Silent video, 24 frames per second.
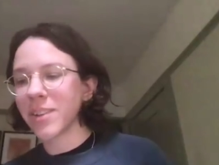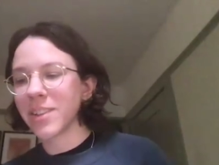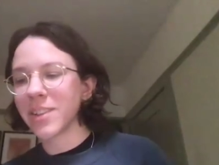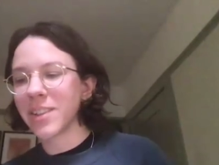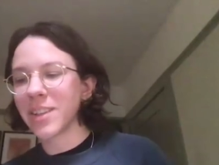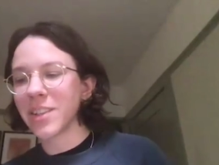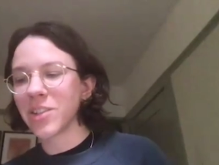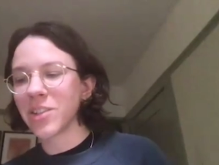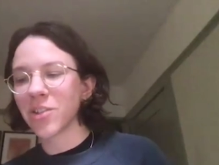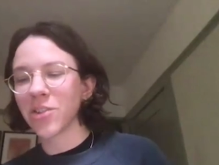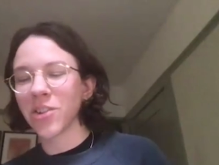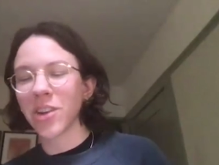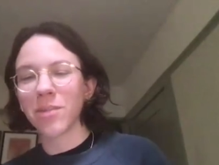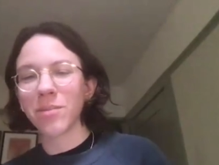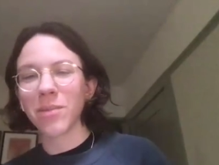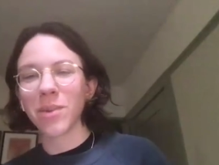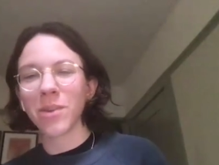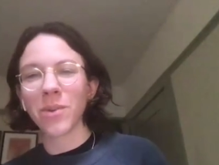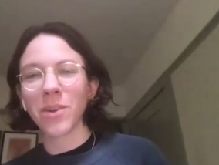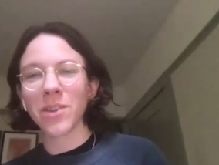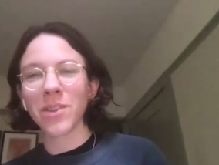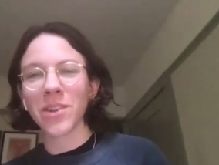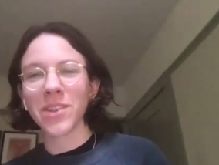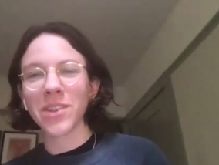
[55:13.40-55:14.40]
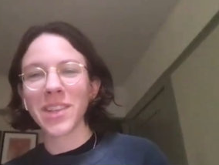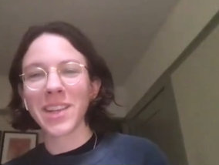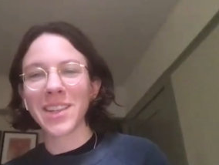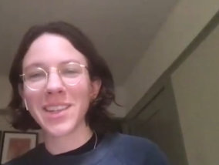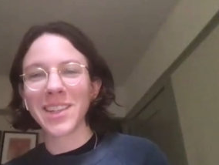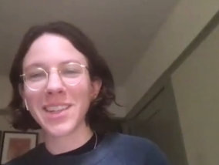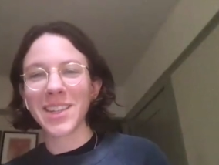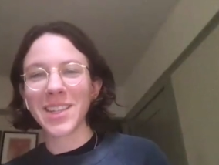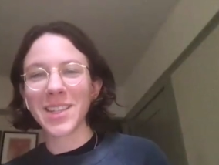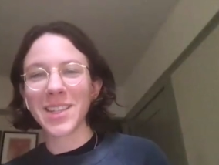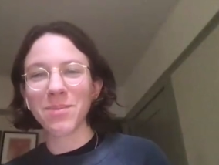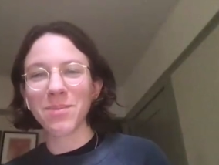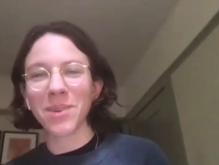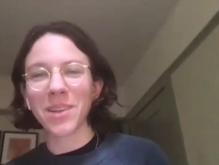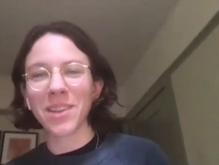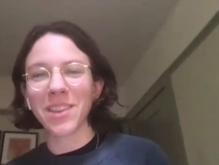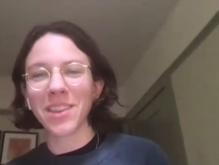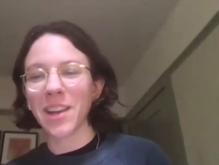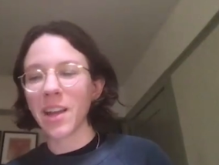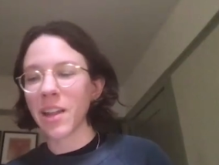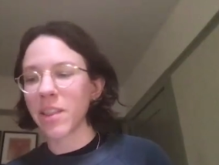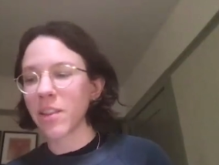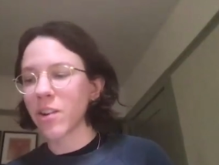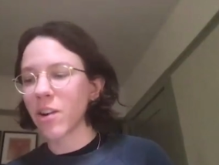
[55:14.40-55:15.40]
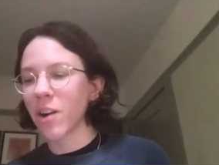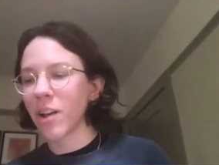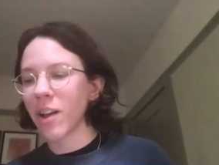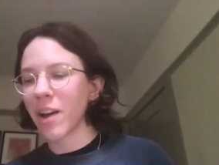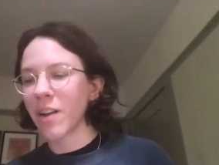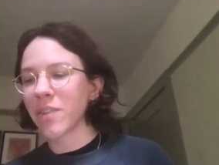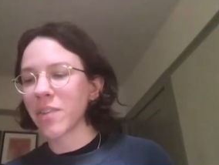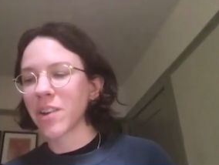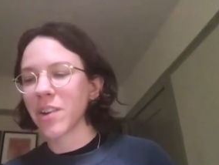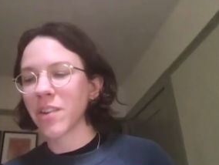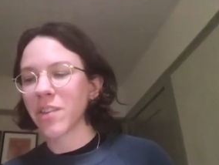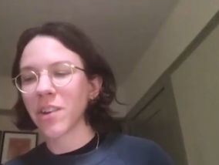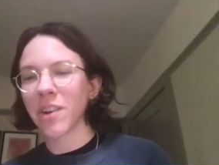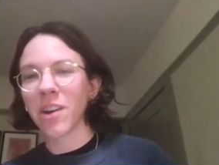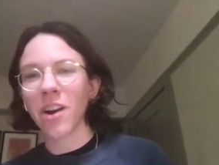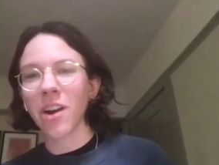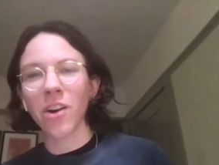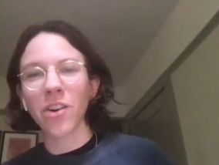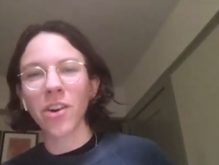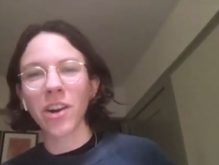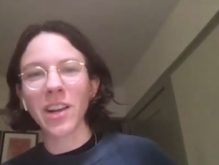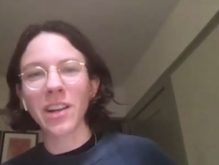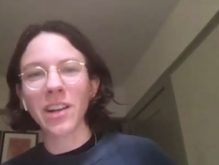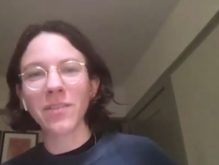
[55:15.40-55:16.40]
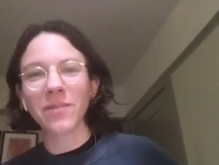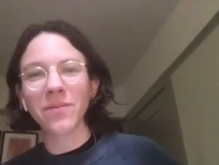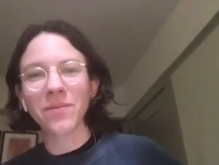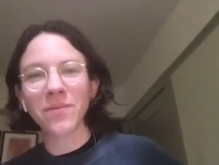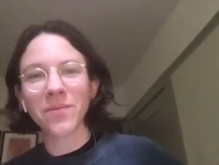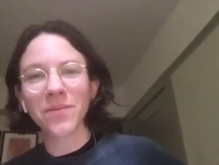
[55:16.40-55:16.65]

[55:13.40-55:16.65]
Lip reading: disagreement with those ideas, but they're all out there, they're concrete.